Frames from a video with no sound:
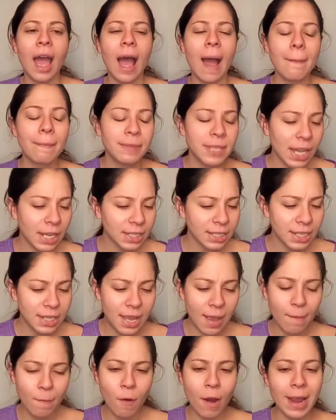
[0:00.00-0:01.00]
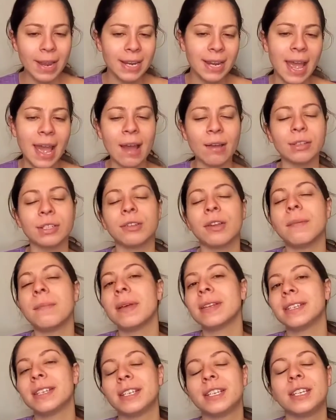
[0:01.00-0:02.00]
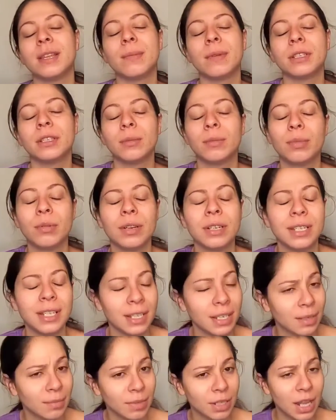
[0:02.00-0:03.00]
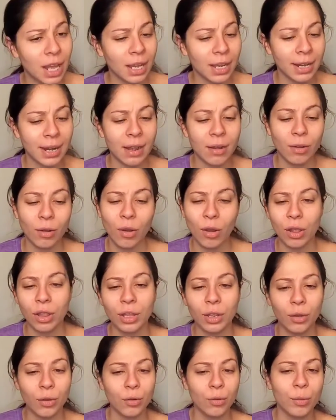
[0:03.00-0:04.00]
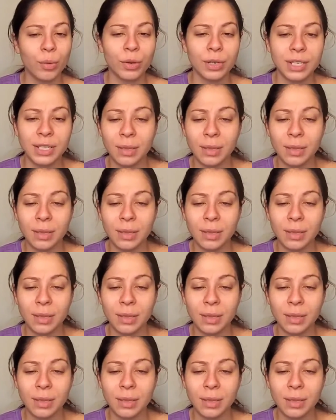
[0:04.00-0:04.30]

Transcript: I'm texting them right now. So I messaged them on the board saying, I'm clocking out and calling an Uber.